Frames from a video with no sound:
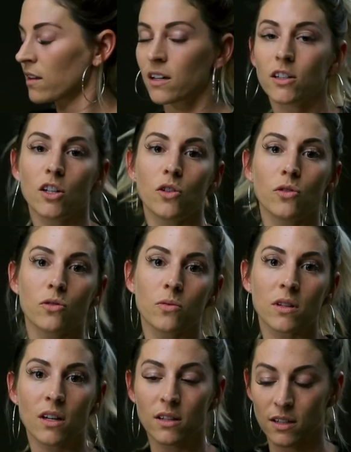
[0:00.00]
like to use
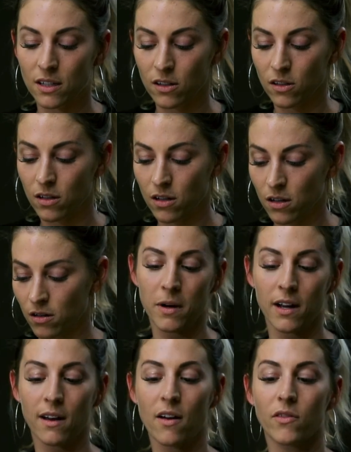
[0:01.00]
with concealer
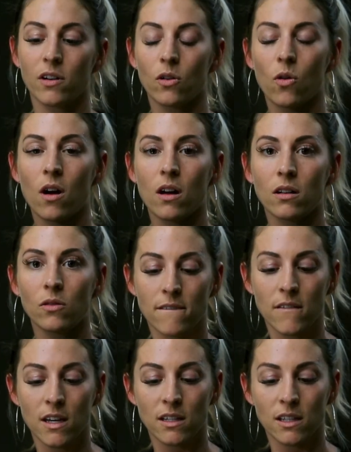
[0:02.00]
by Kevyn Aucoin,
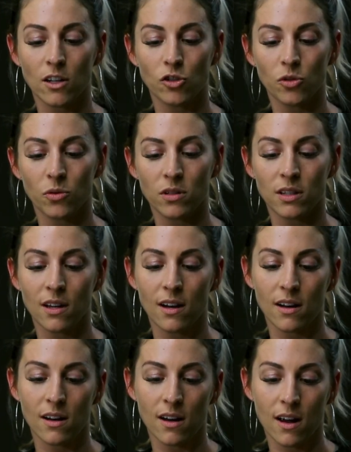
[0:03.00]
the Sensual
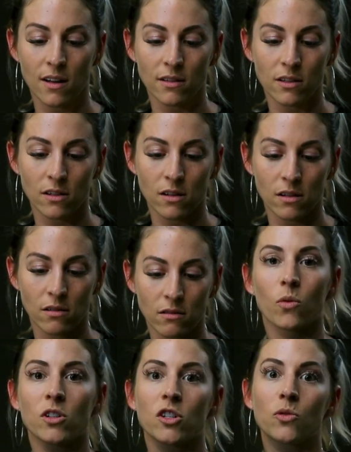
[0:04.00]
Skin Enhancer,
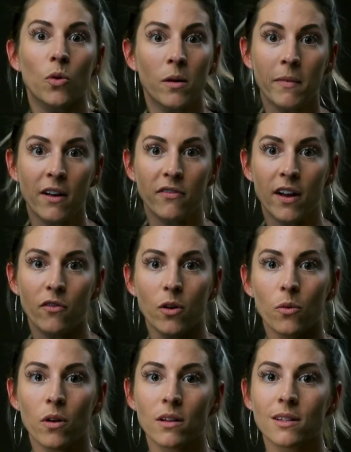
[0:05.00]
which is one of my
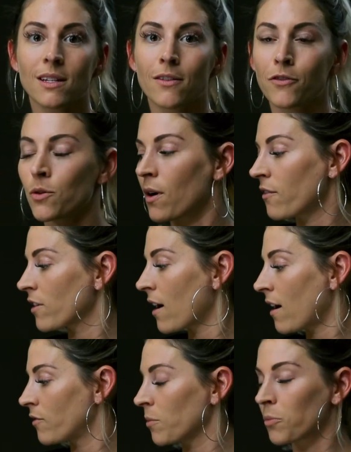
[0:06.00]
favorite ones. If you ever
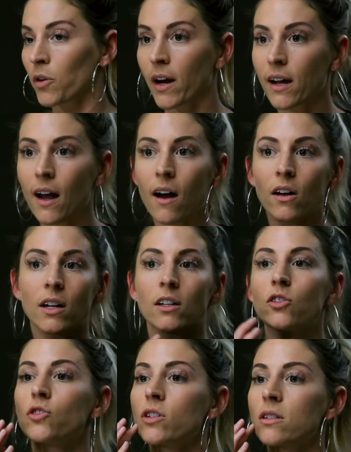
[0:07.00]
have a breakout
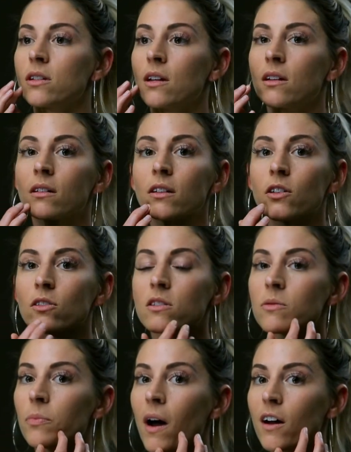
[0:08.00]
and you just need a little
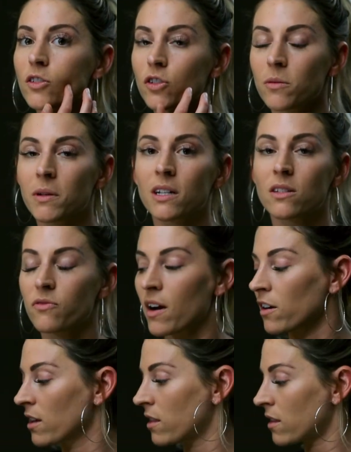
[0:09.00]
spot treatment, it's
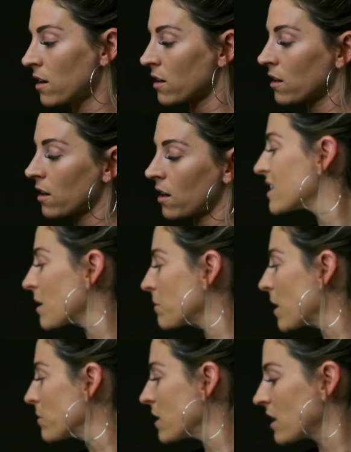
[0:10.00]
very thick.
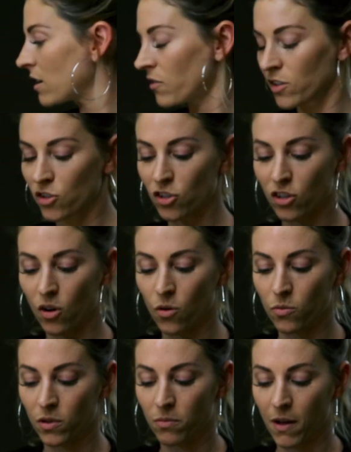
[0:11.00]
Sometimes I even just go
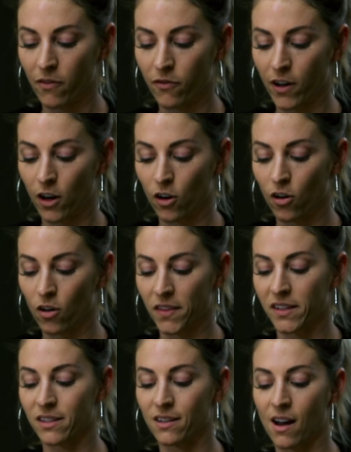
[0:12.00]
in with my finger on
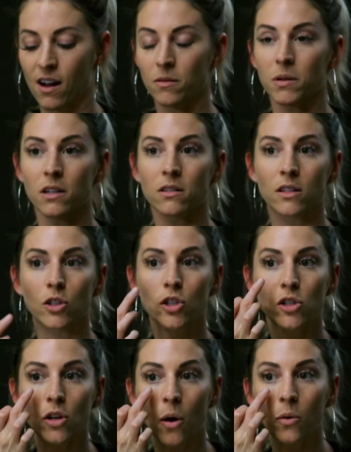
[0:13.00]
the side because it's
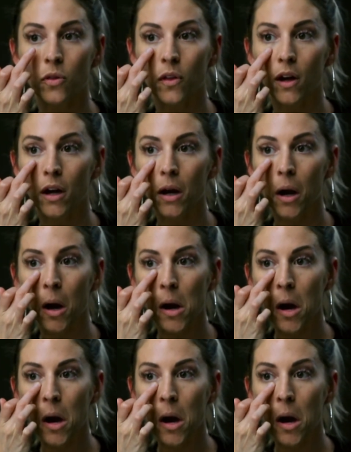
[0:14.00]
so thick.